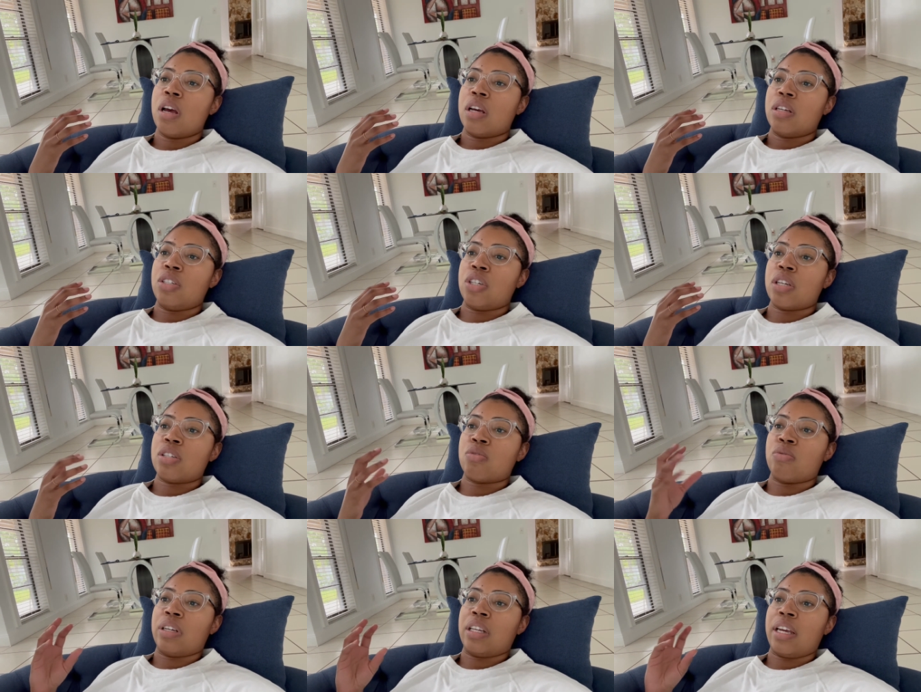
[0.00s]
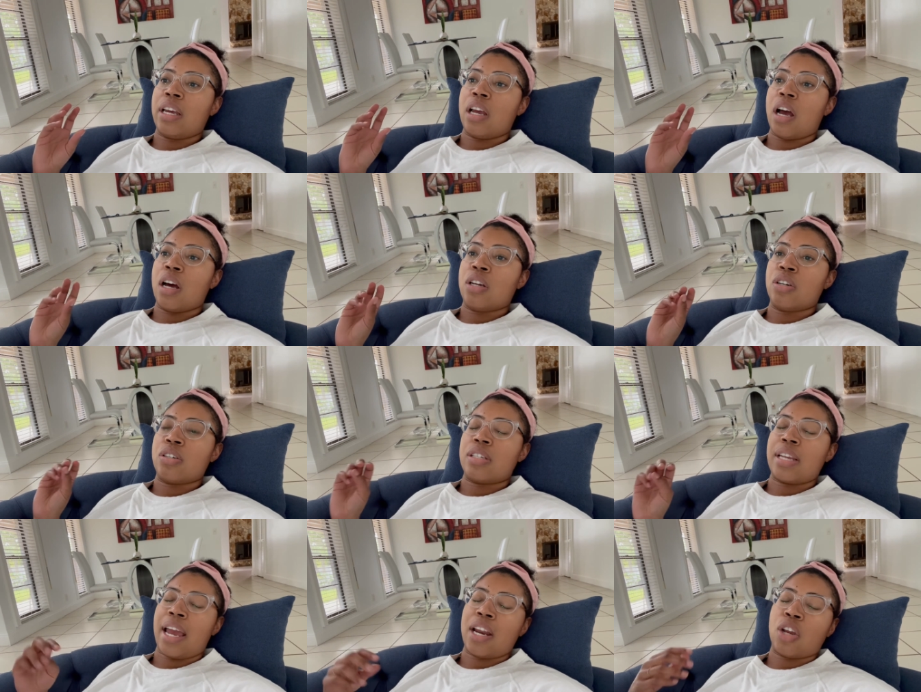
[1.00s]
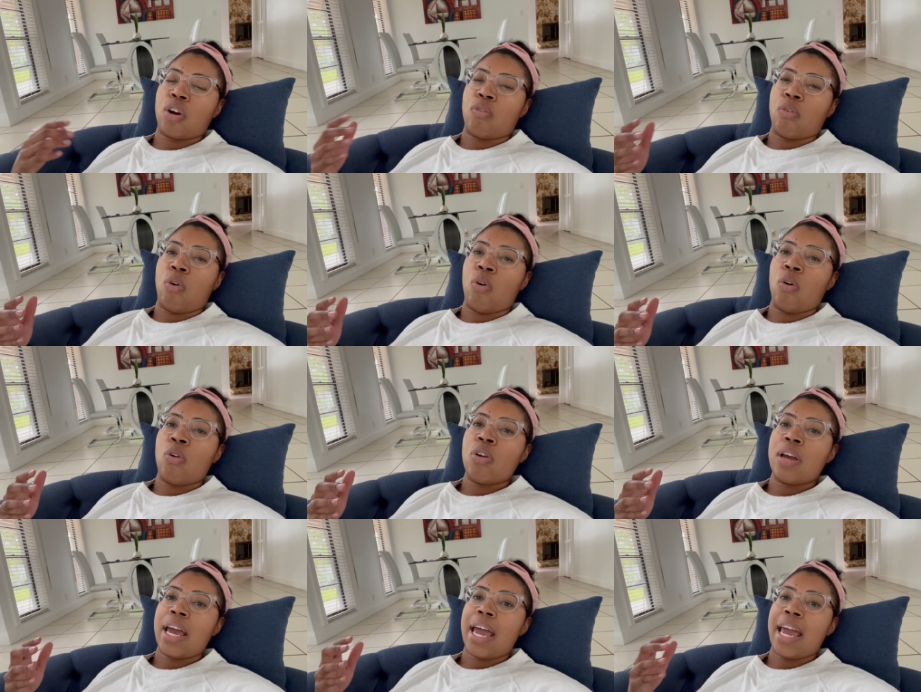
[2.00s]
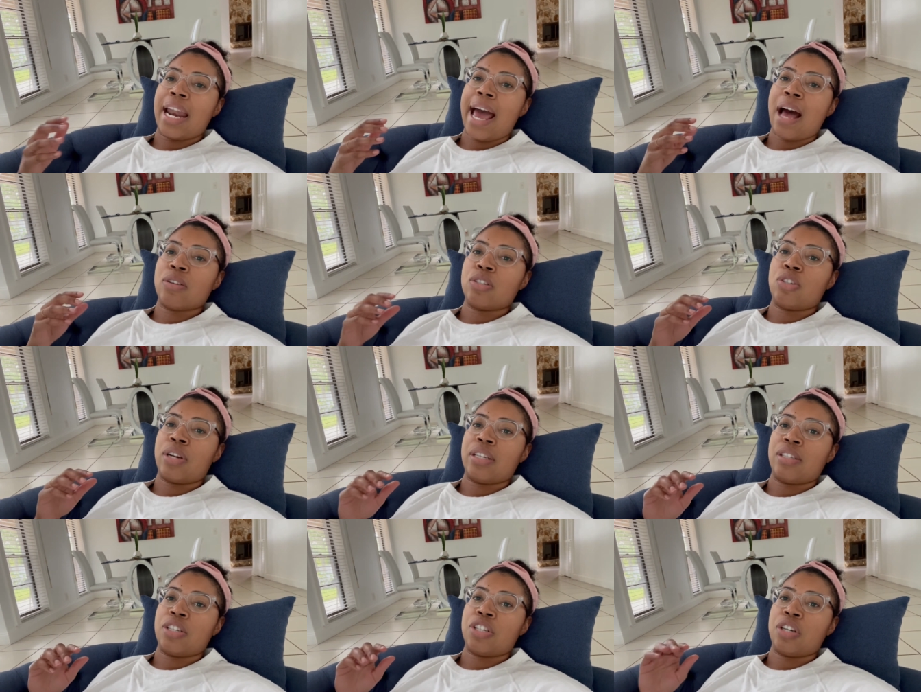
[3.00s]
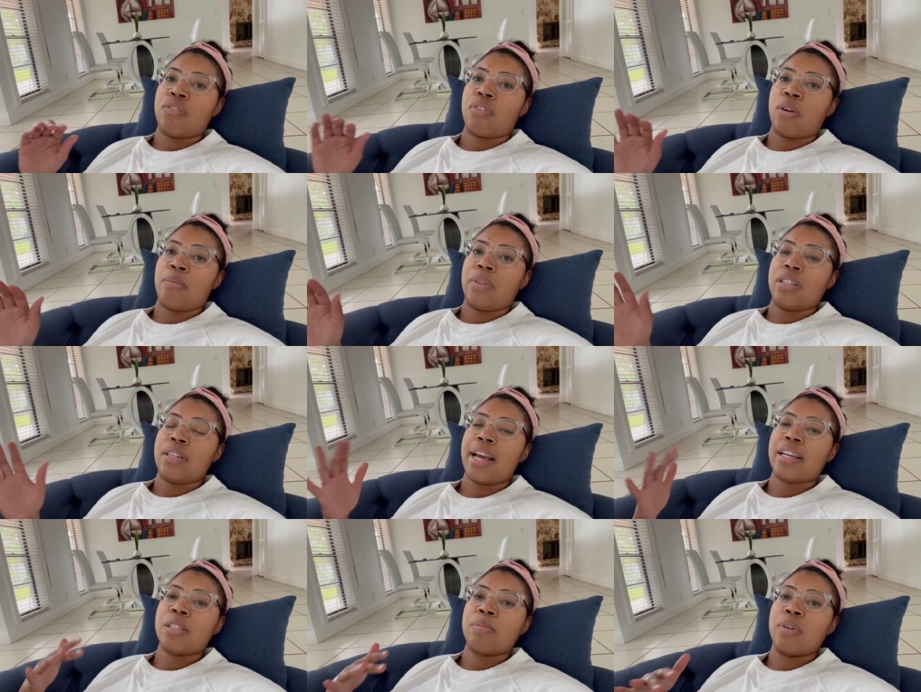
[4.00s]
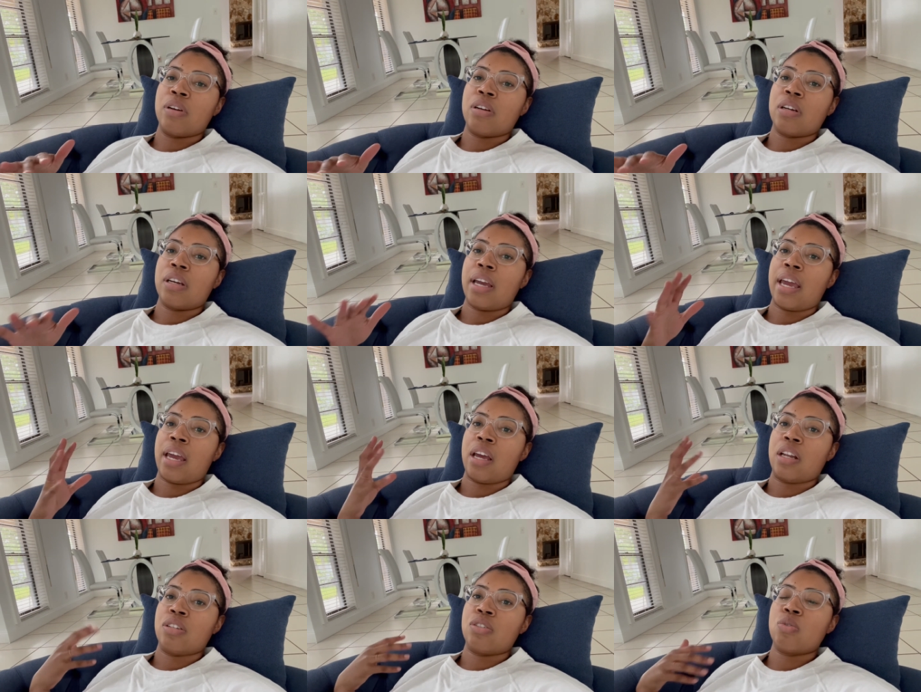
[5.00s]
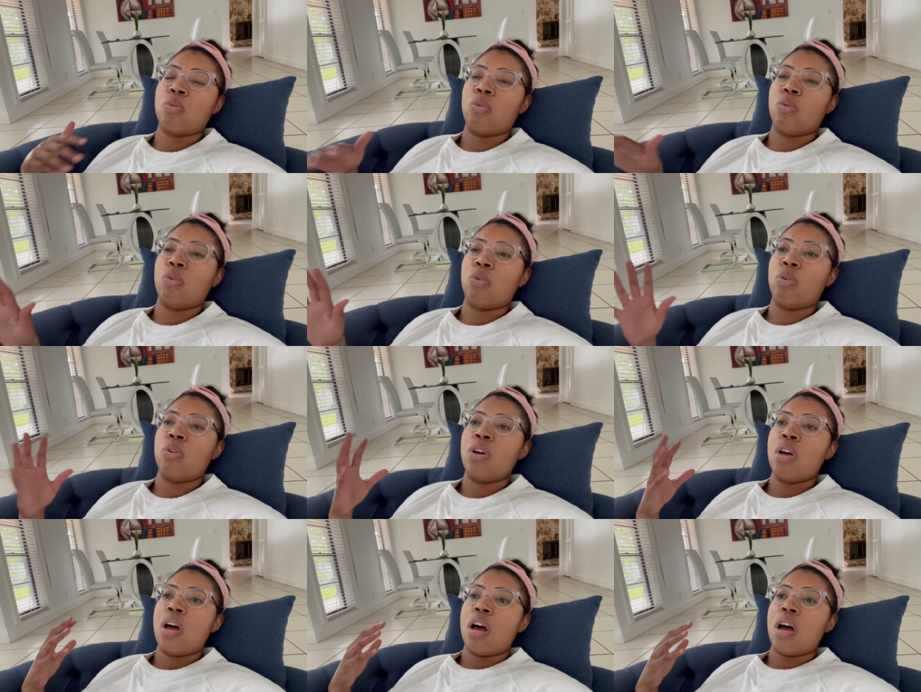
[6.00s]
just really understand your role and how to transition from the textbook and school